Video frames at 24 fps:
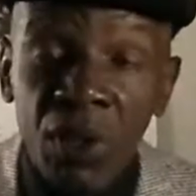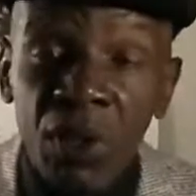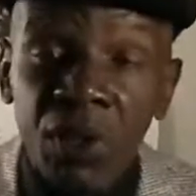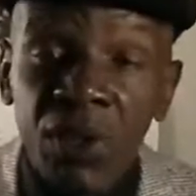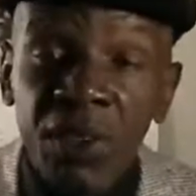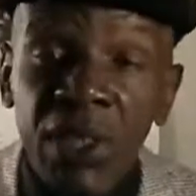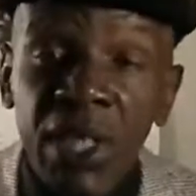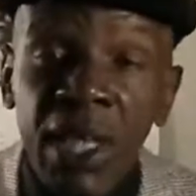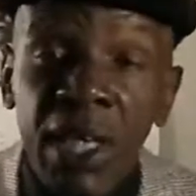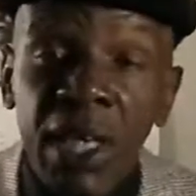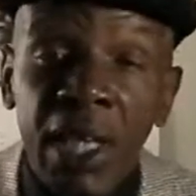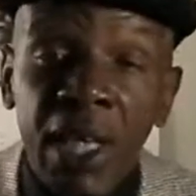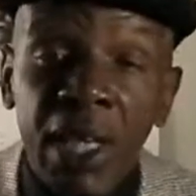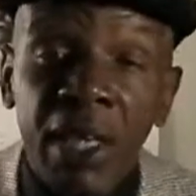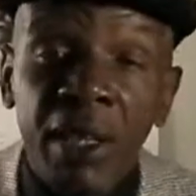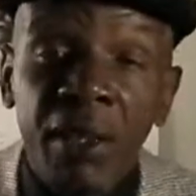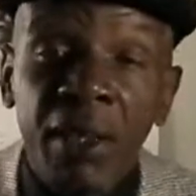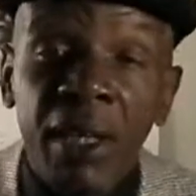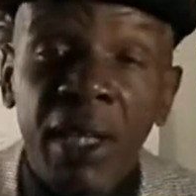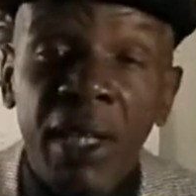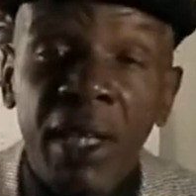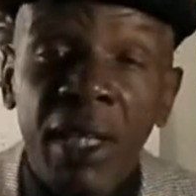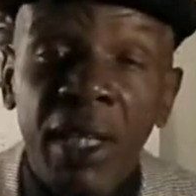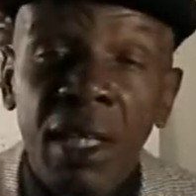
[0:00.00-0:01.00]
say
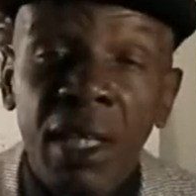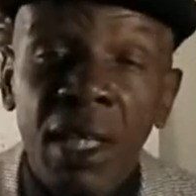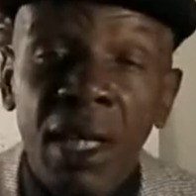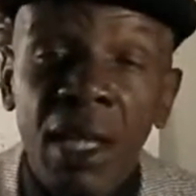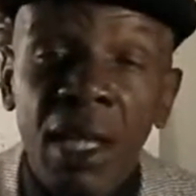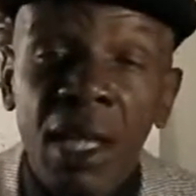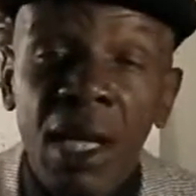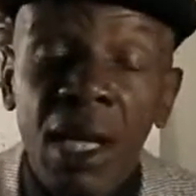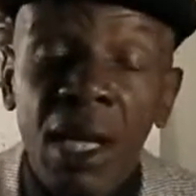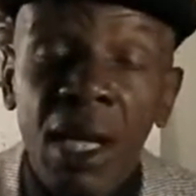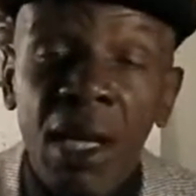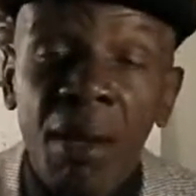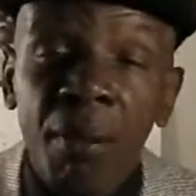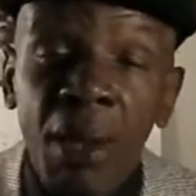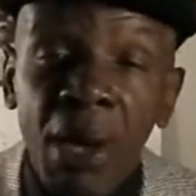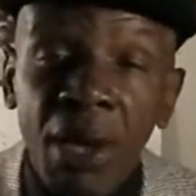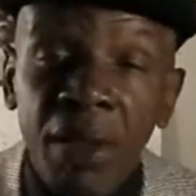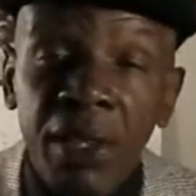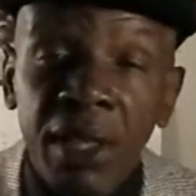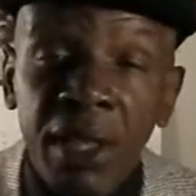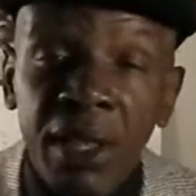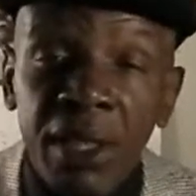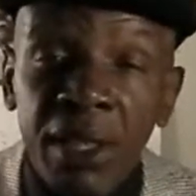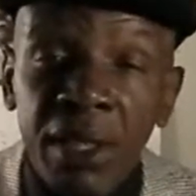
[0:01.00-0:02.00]
anything
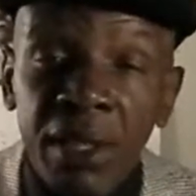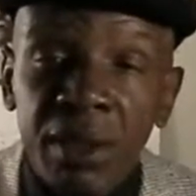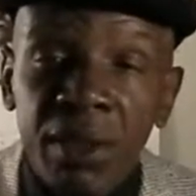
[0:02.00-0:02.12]
about it.